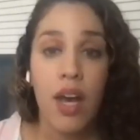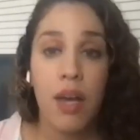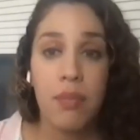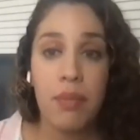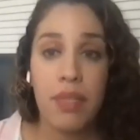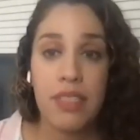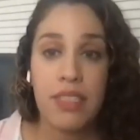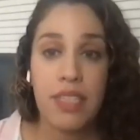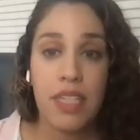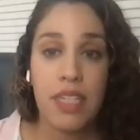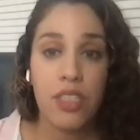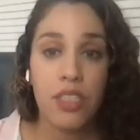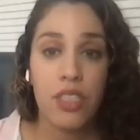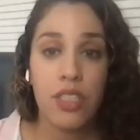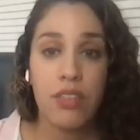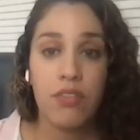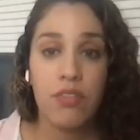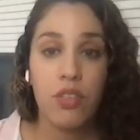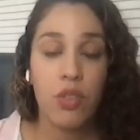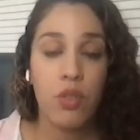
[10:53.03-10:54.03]
essentially,
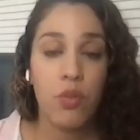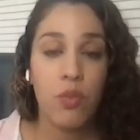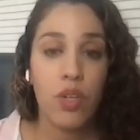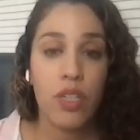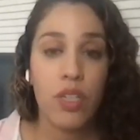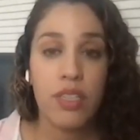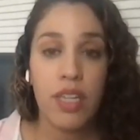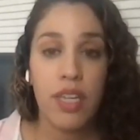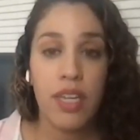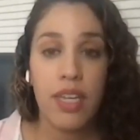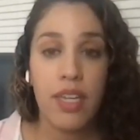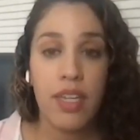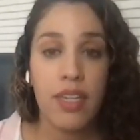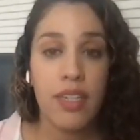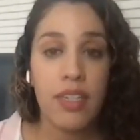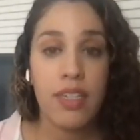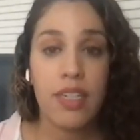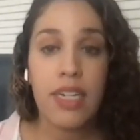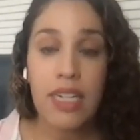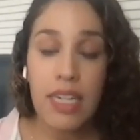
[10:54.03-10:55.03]
of doing what
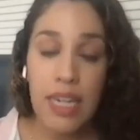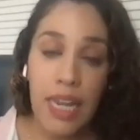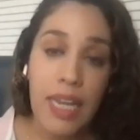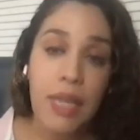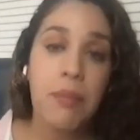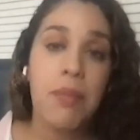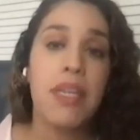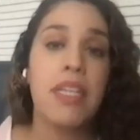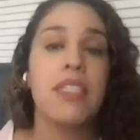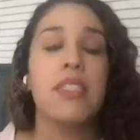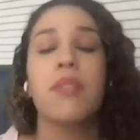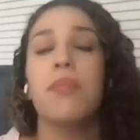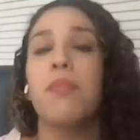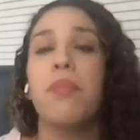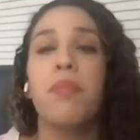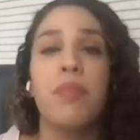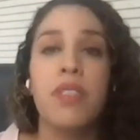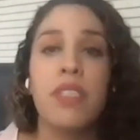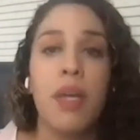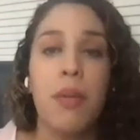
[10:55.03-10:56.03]
they claim is
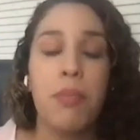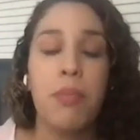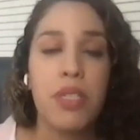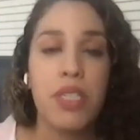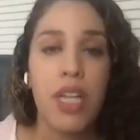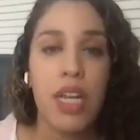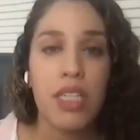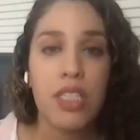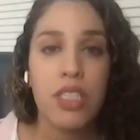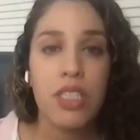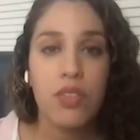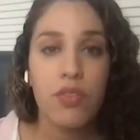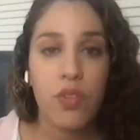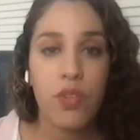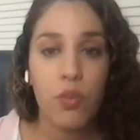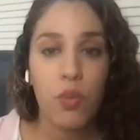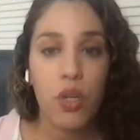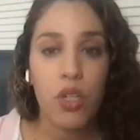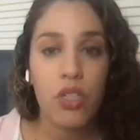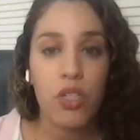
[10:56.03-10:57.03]
some protections
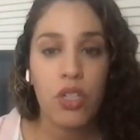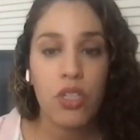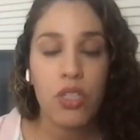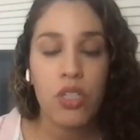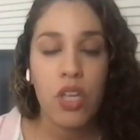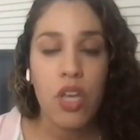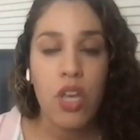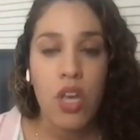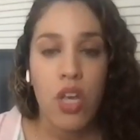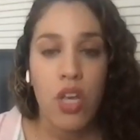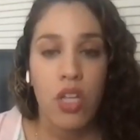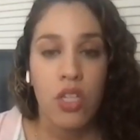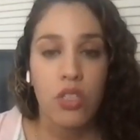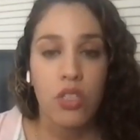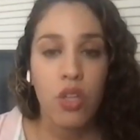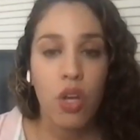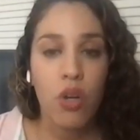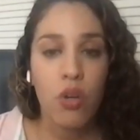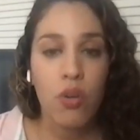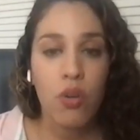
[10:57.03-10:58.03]
for workers.
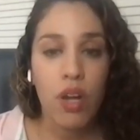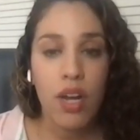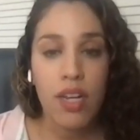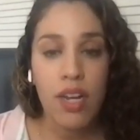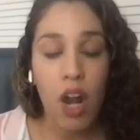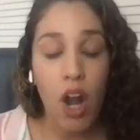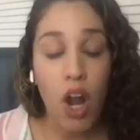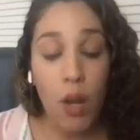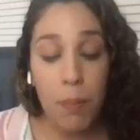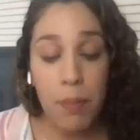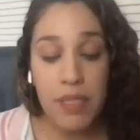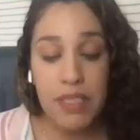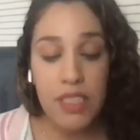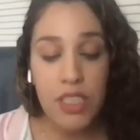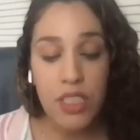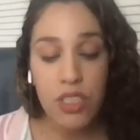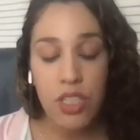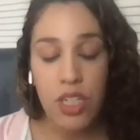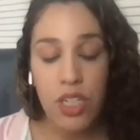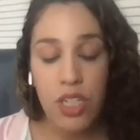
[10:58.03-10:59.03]
So our
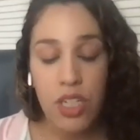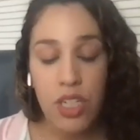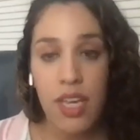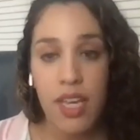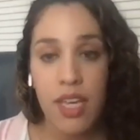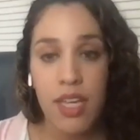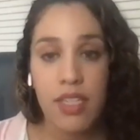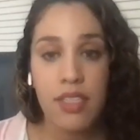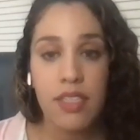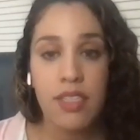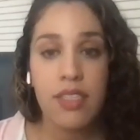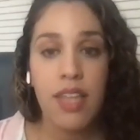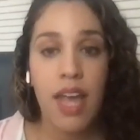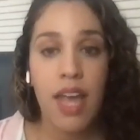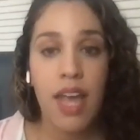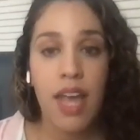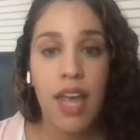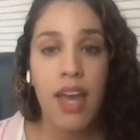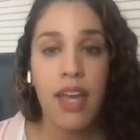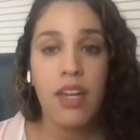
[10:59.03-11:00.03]
position is
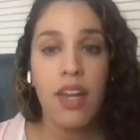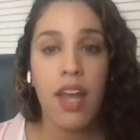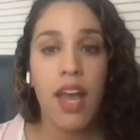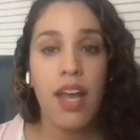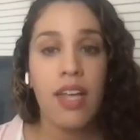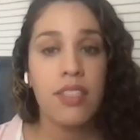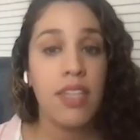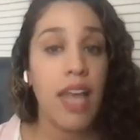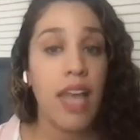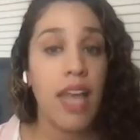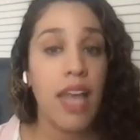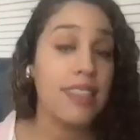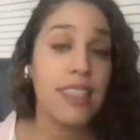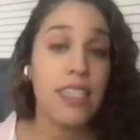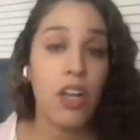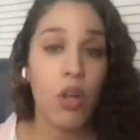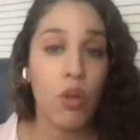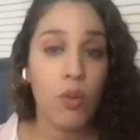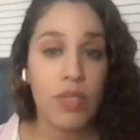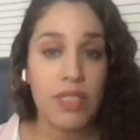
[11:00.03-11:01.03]
that, as
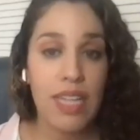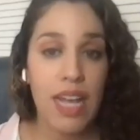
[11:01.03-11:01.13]
it always